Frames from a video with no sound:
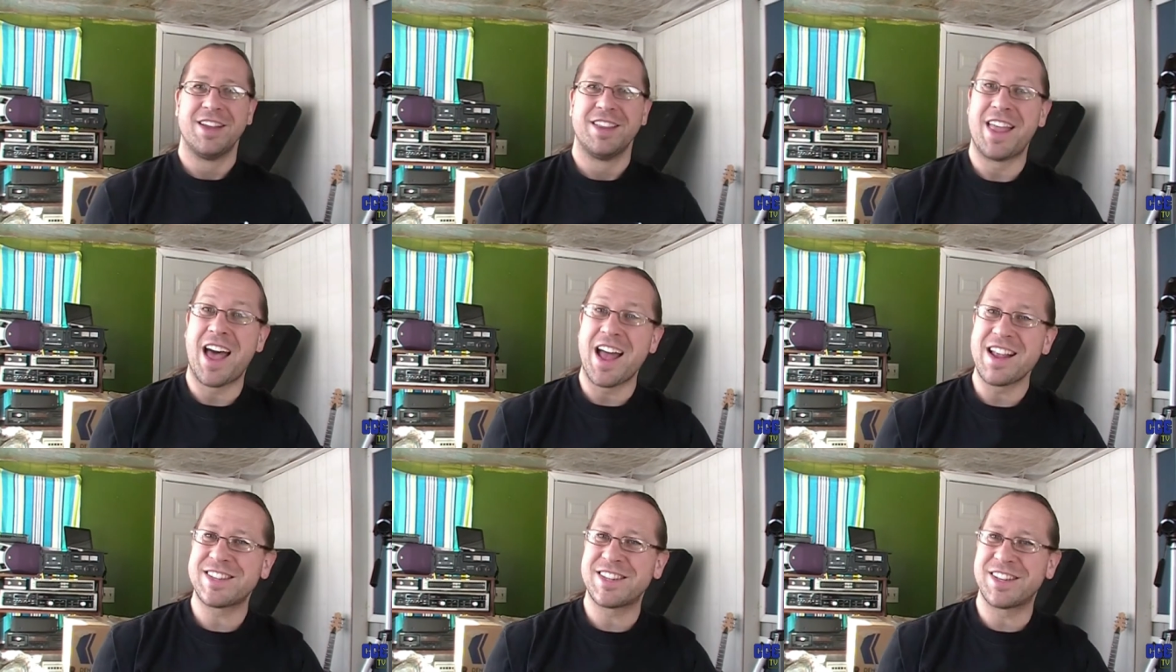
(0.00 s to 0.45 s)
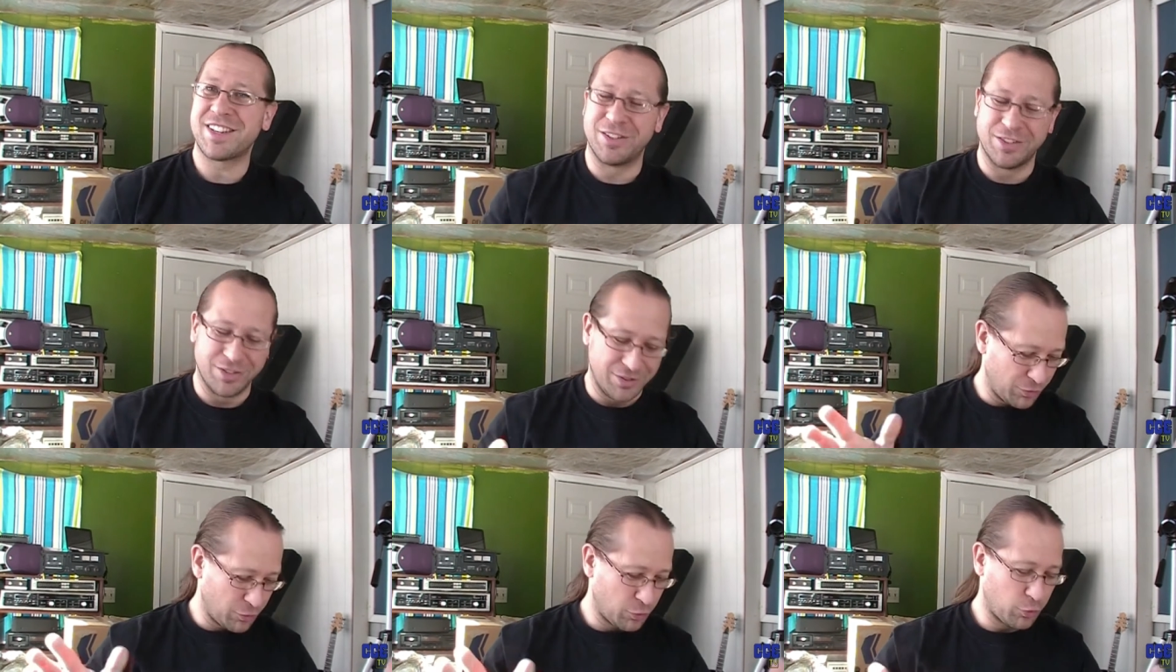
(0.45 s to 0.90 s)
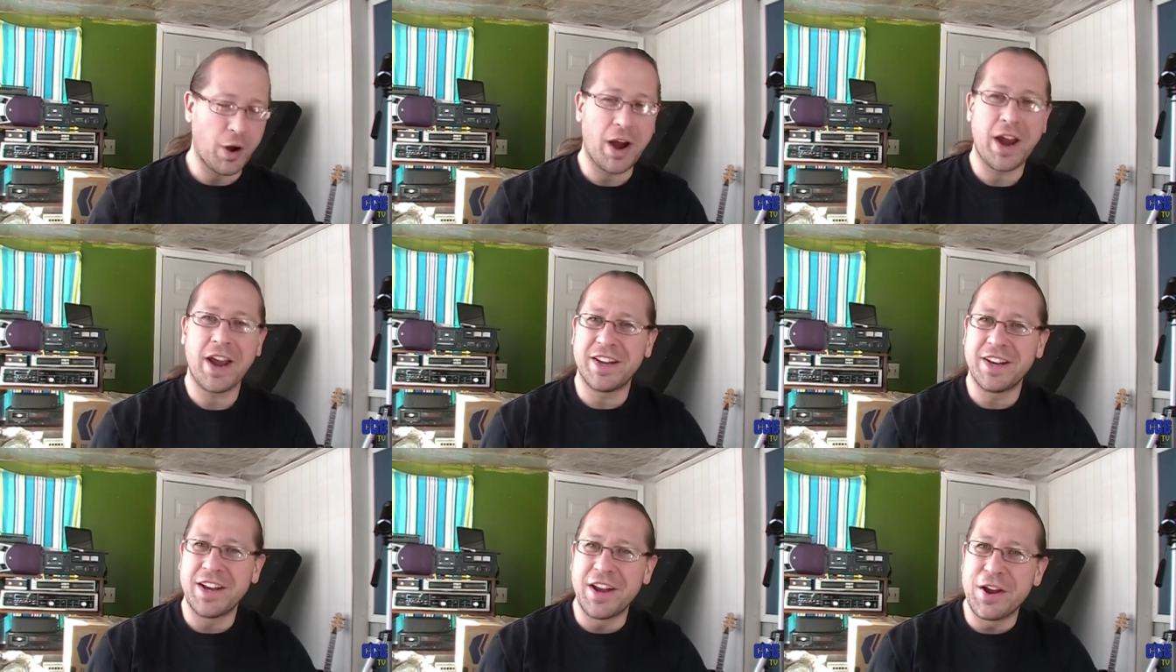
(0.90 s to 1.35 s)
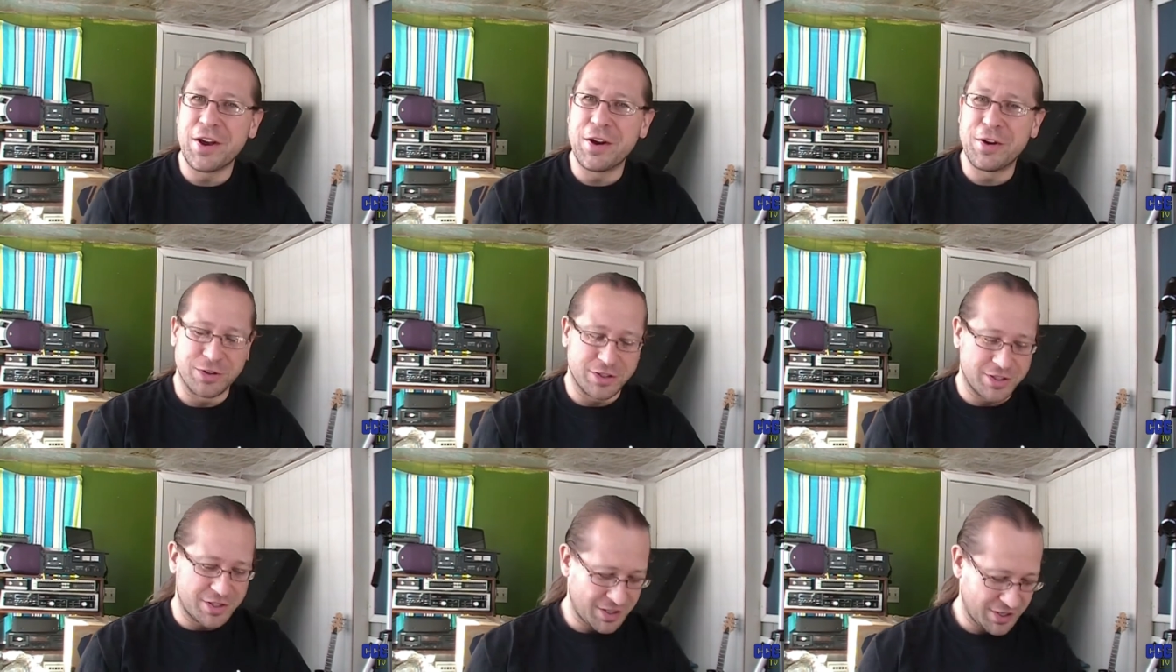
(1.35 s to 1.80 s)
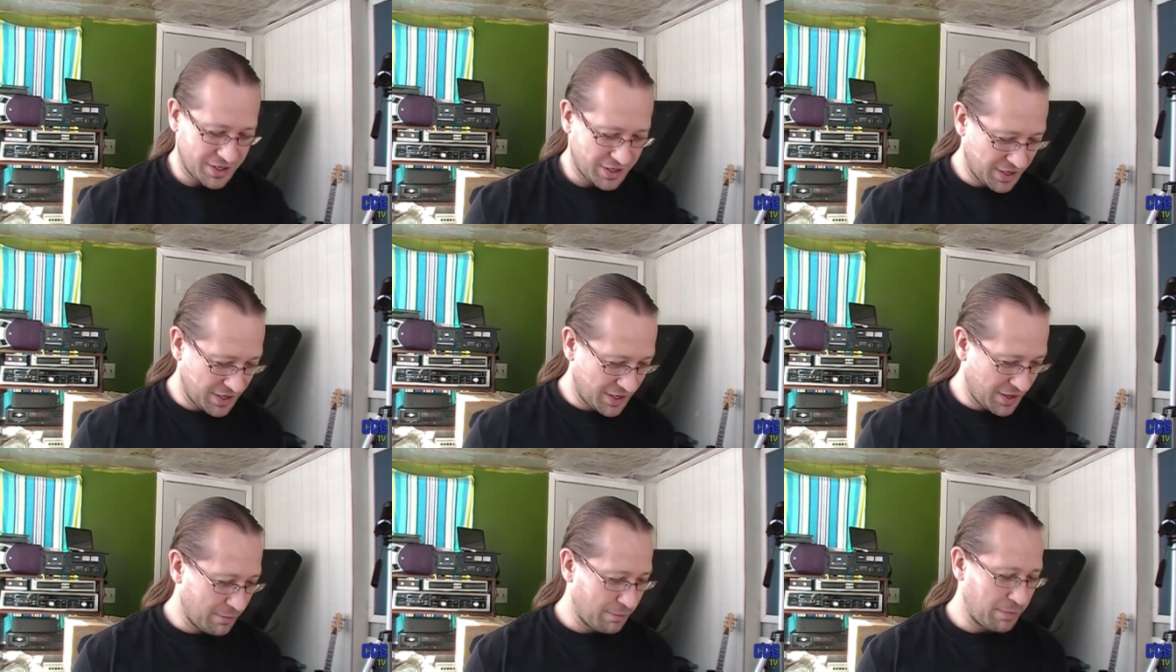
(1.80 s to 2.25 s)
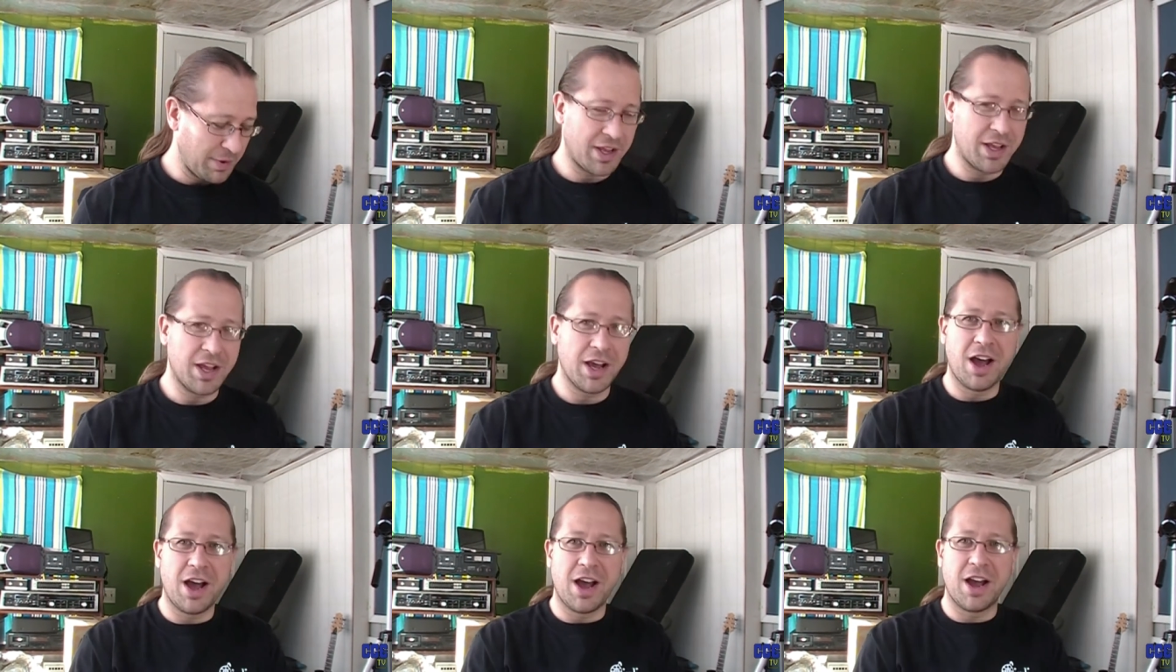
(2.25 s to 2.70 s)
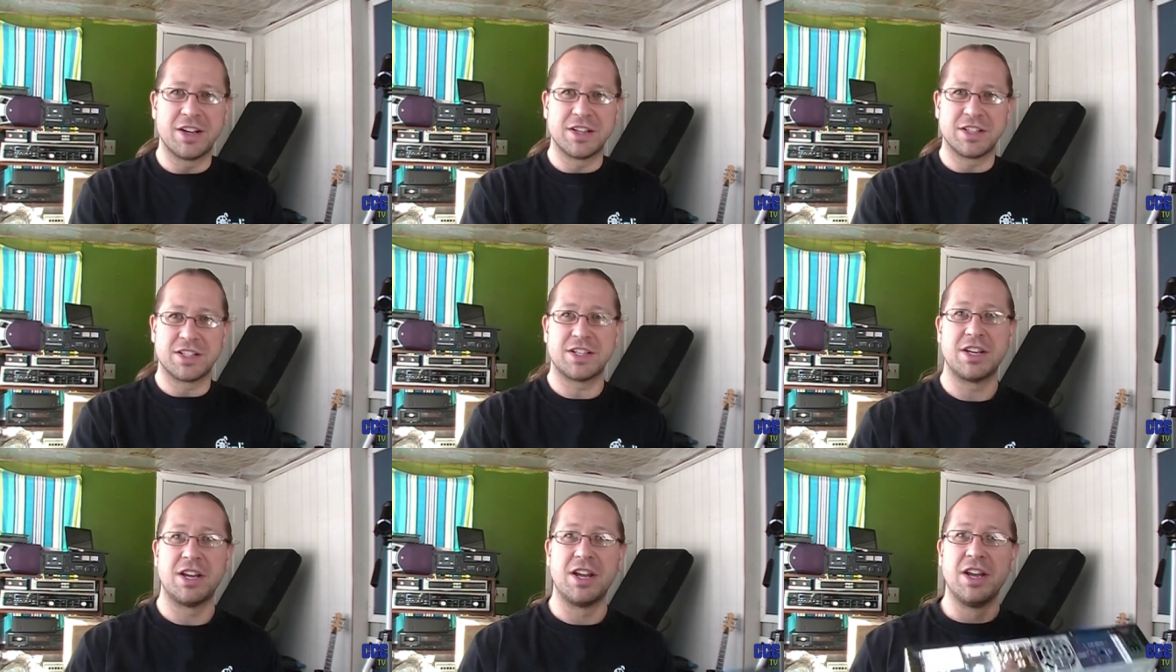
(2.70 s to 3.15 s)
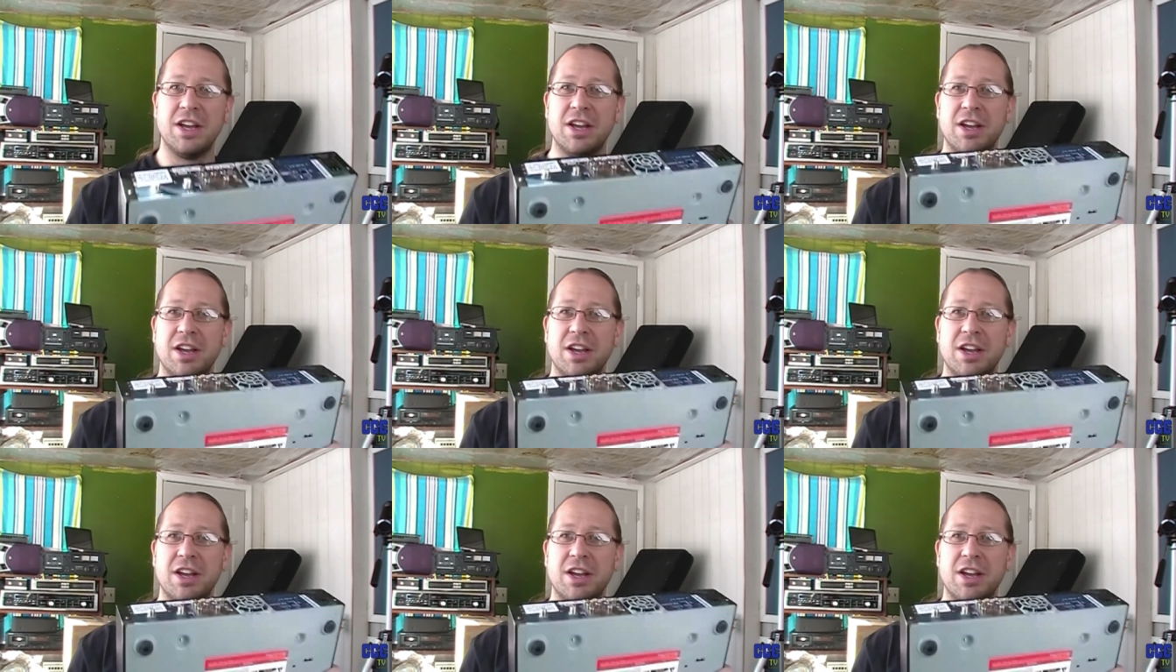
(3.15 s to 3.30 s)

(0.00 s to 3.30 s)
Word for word: that's great news because